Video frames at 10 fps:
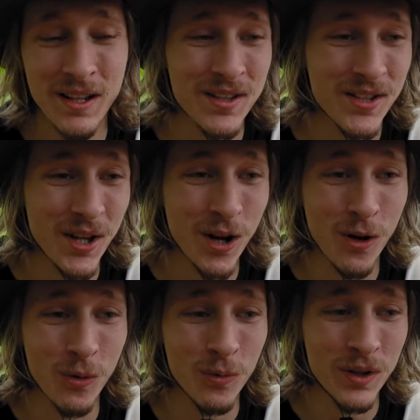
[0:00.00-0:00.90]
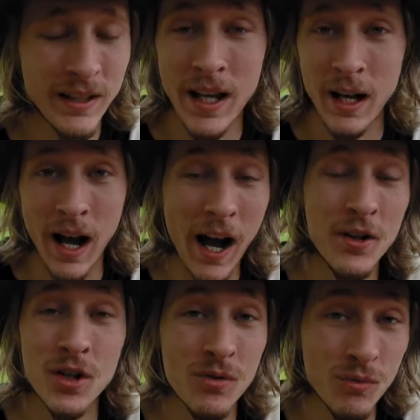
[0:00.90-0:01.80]
So yeah, I
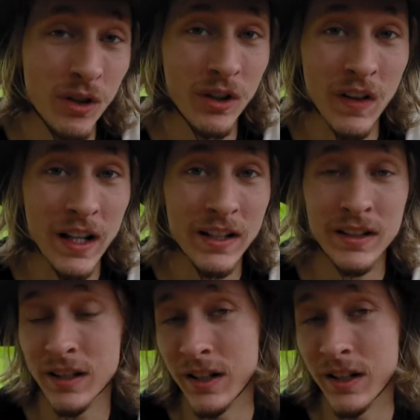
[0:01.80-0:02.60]
just really like it.